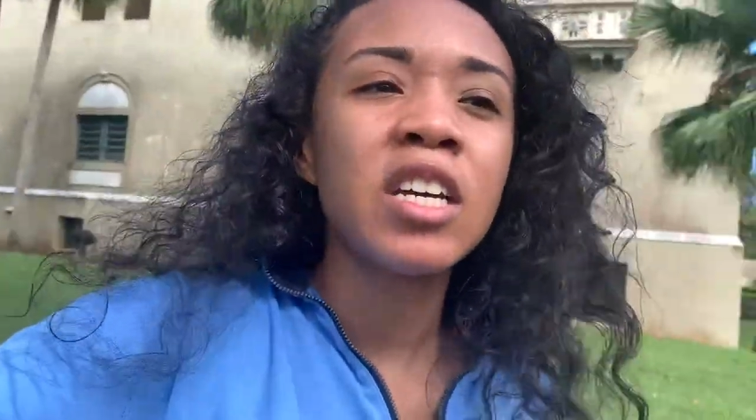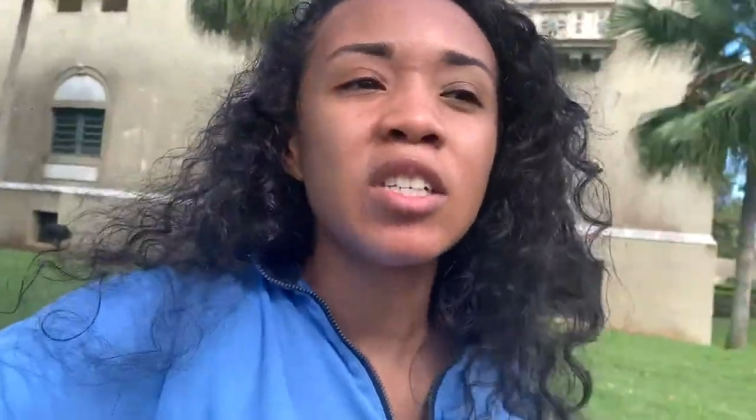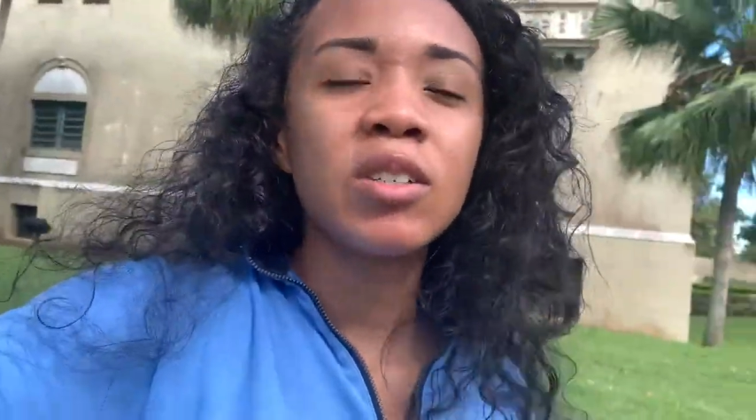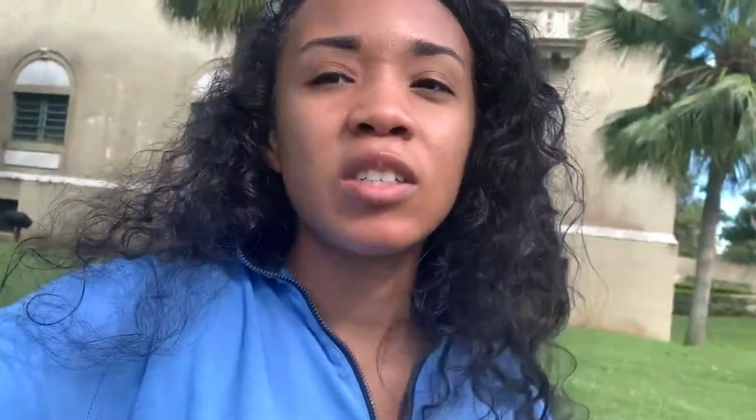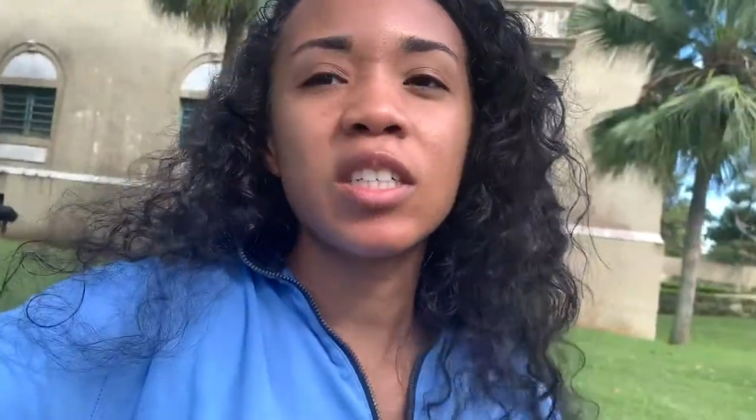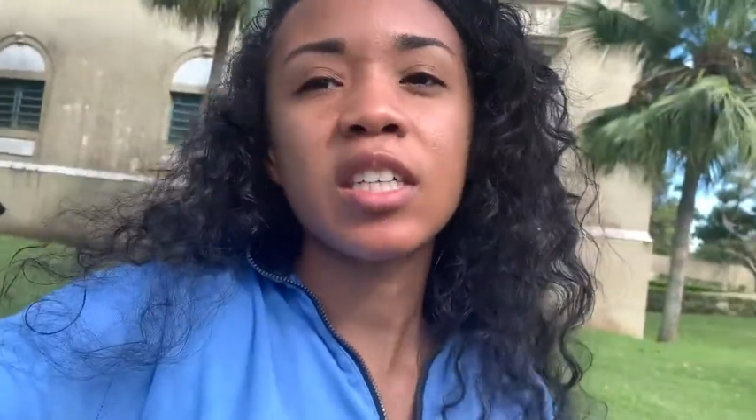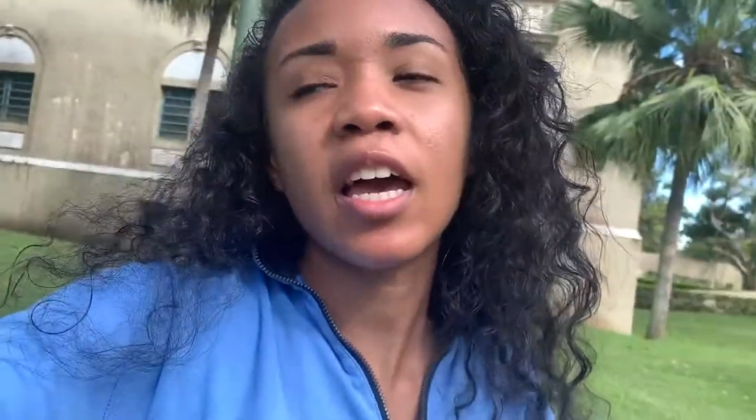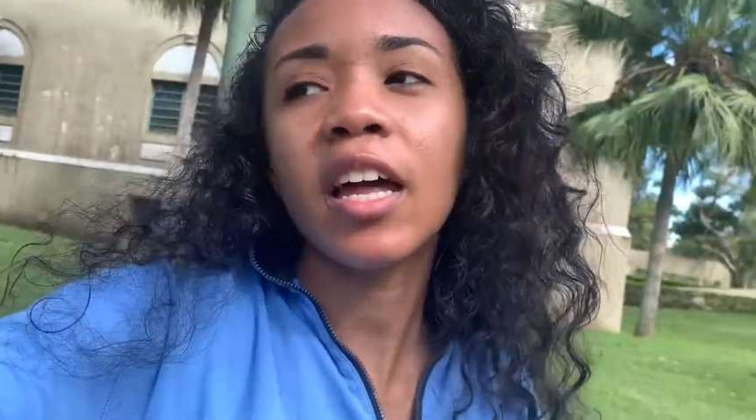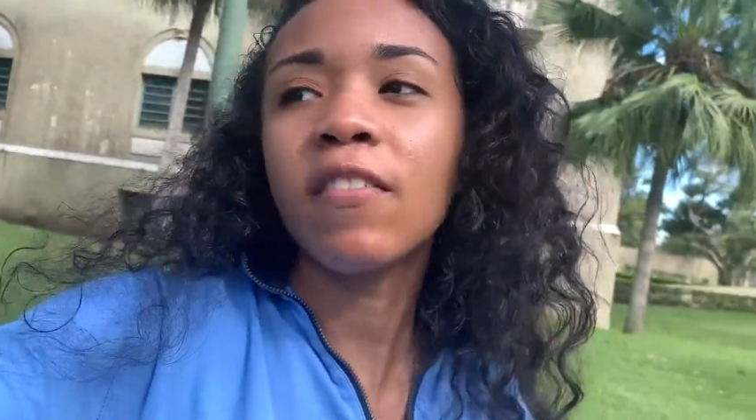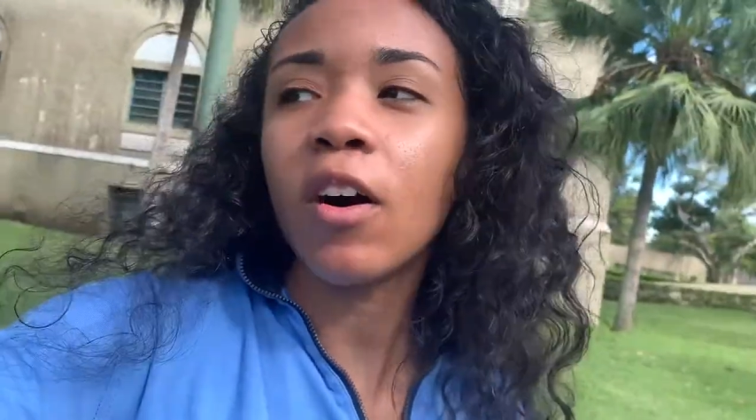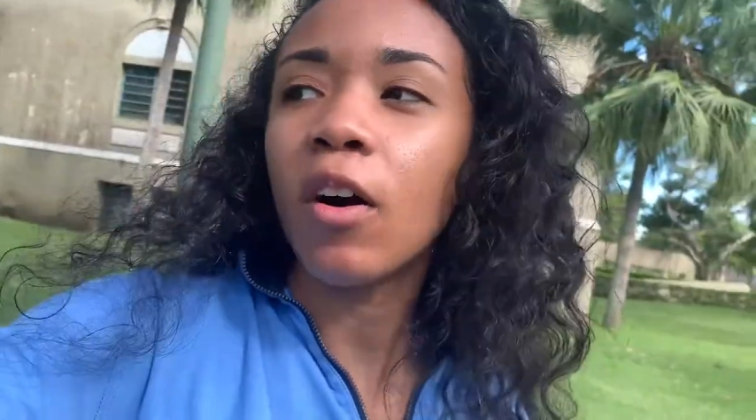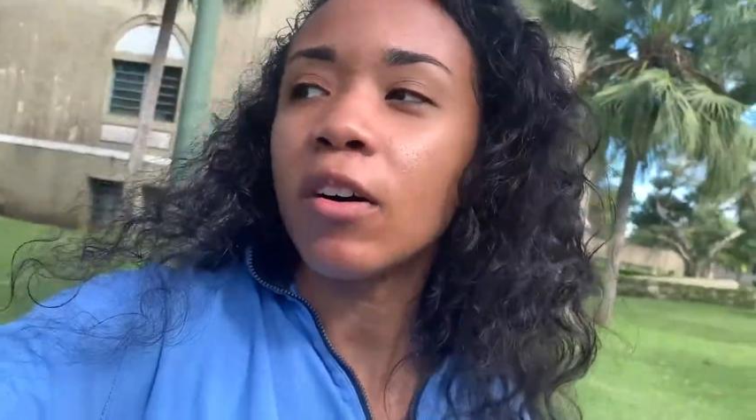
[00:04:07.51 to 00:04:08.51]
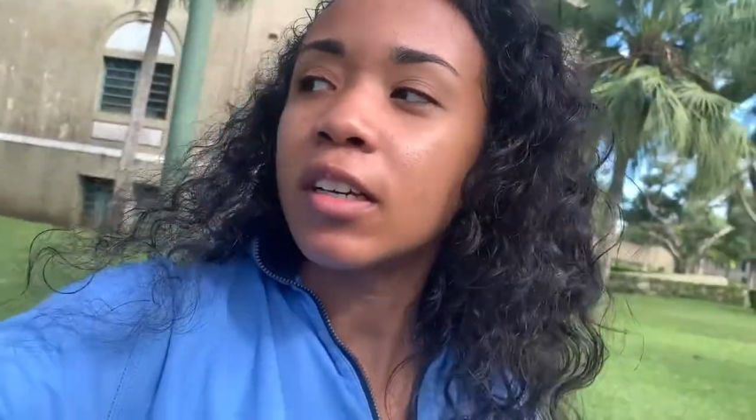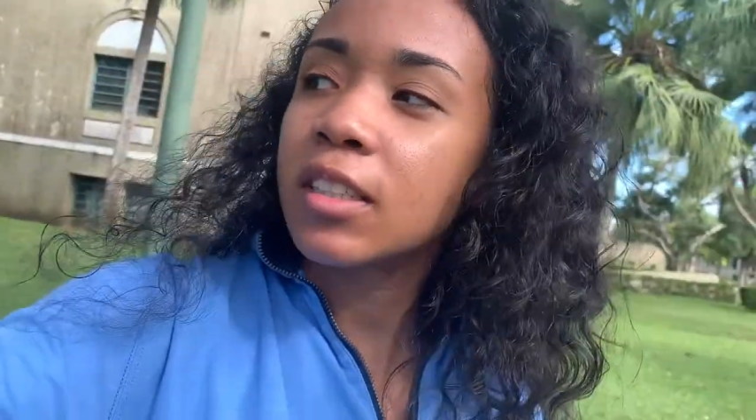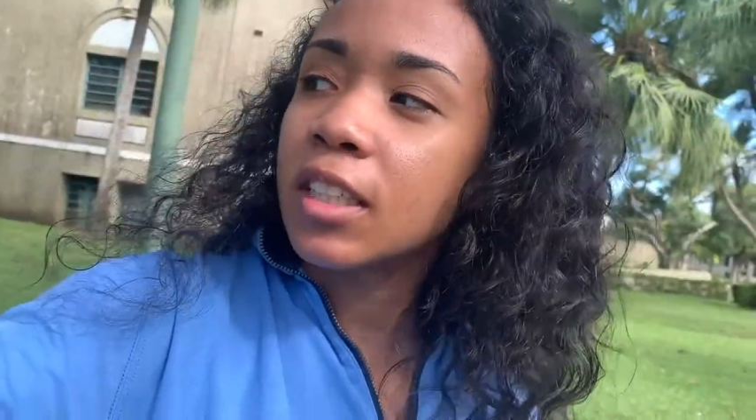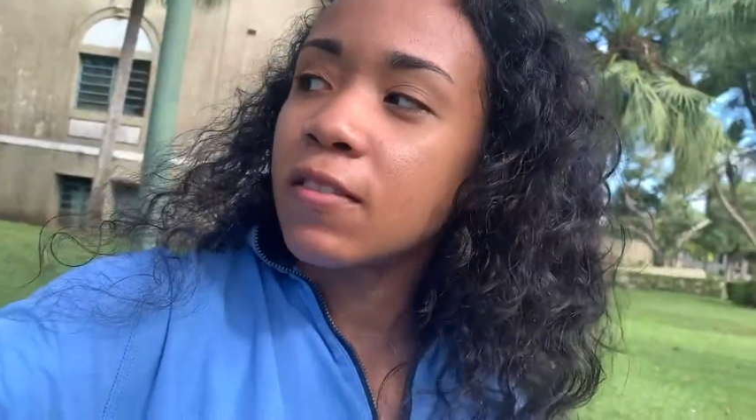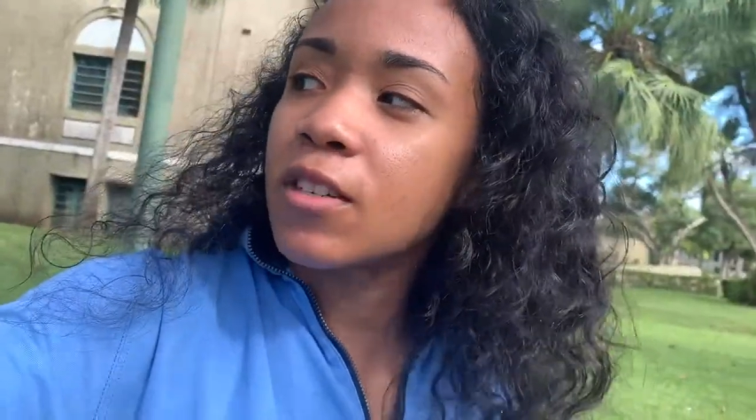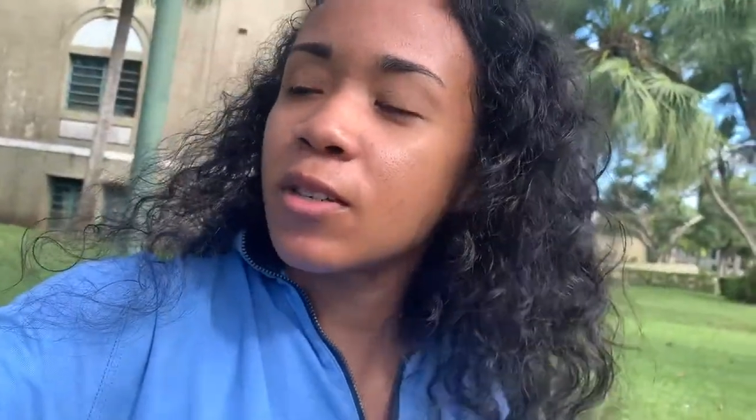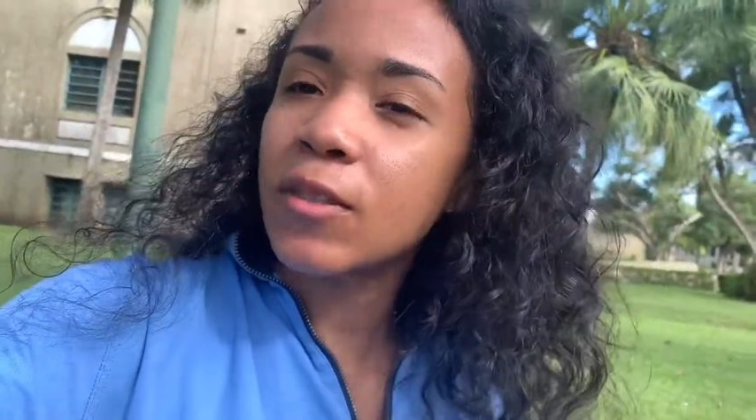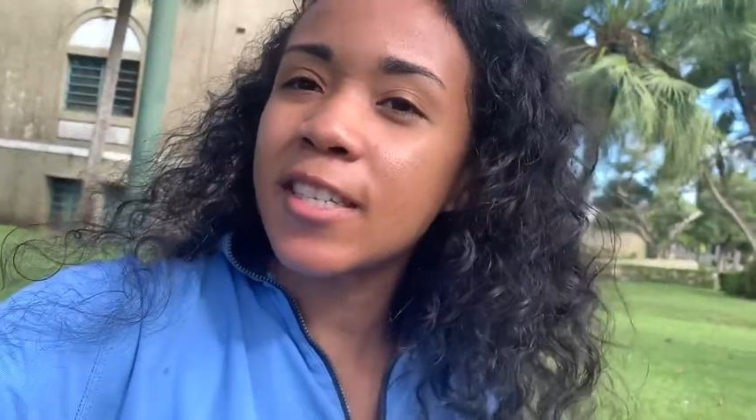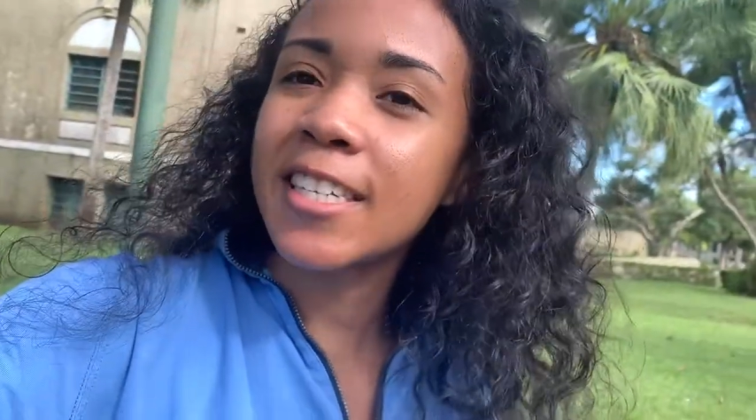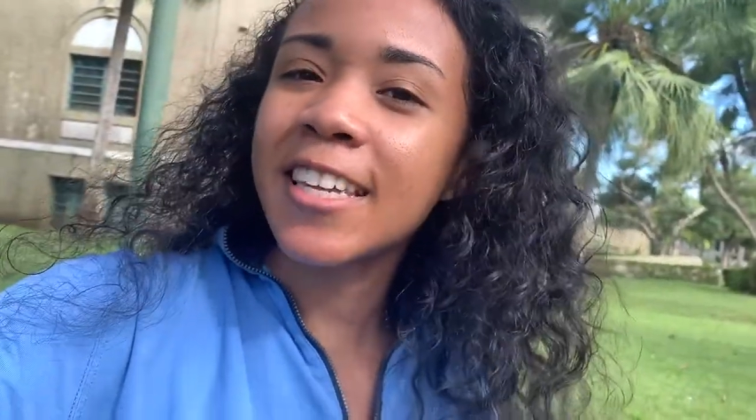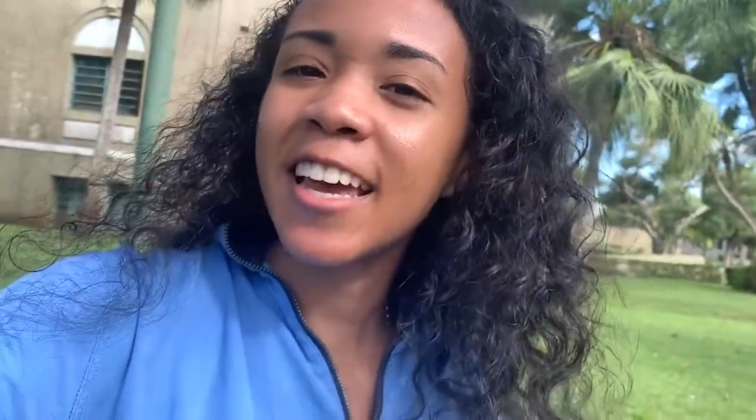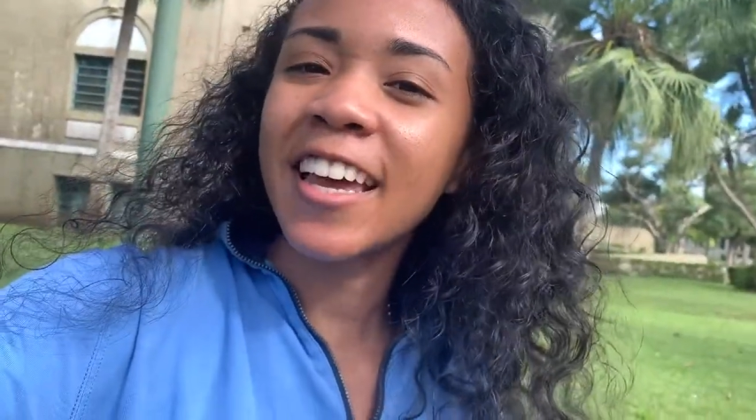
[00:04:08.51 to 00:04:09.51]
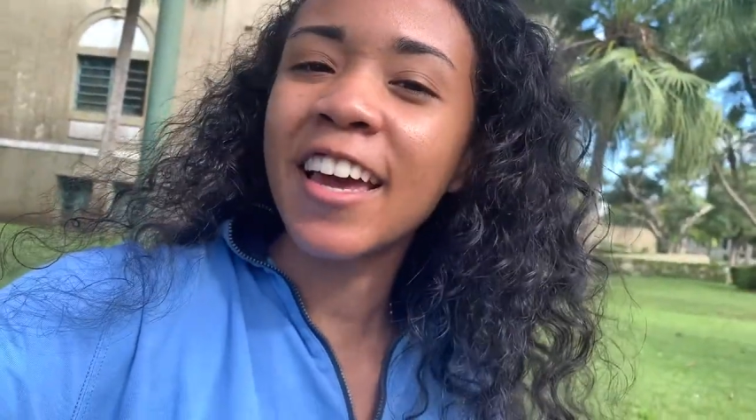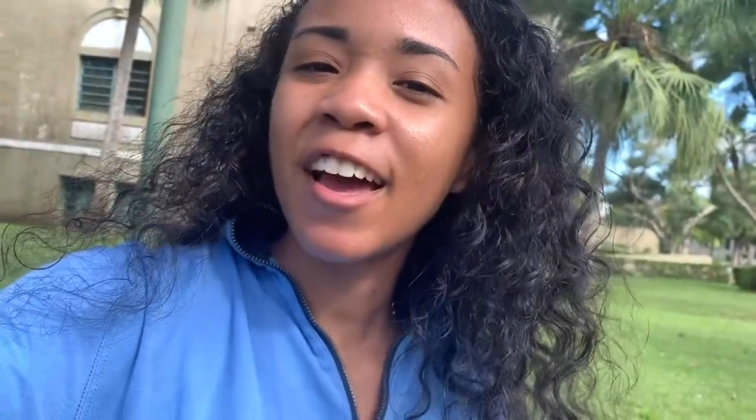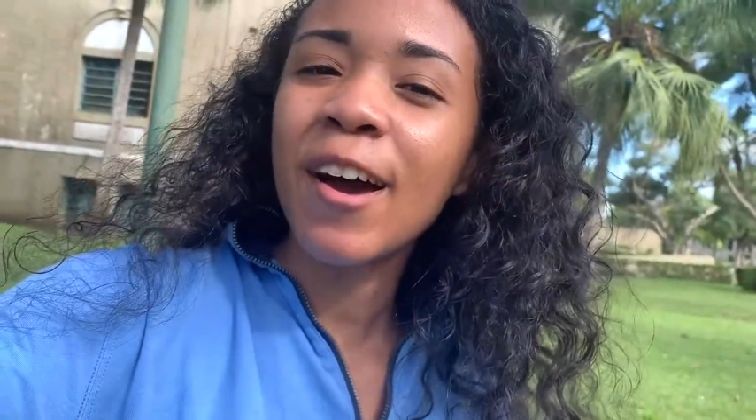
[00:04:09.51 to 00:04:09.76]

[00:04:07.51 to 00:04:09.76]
so it just kind of always gives you this like